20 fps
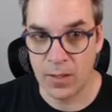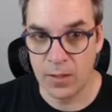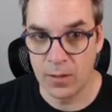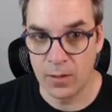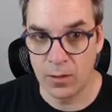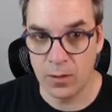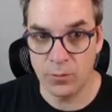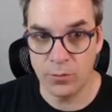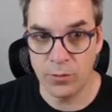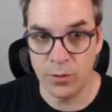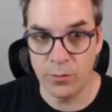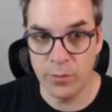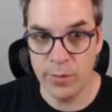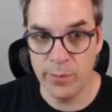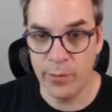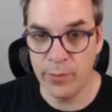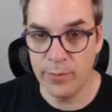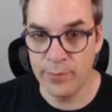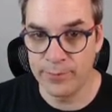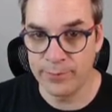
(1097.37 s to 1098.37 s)
clone the
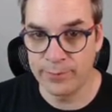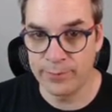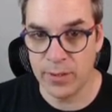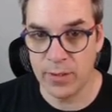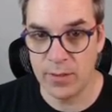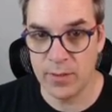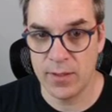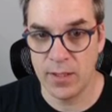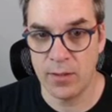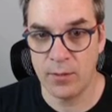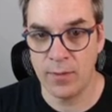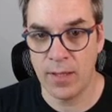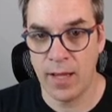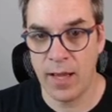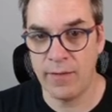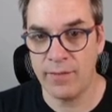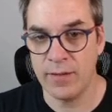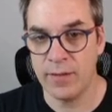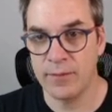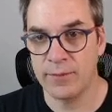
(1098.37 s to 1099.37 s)
repo, because I don't
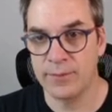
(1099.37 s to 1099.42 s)
have it.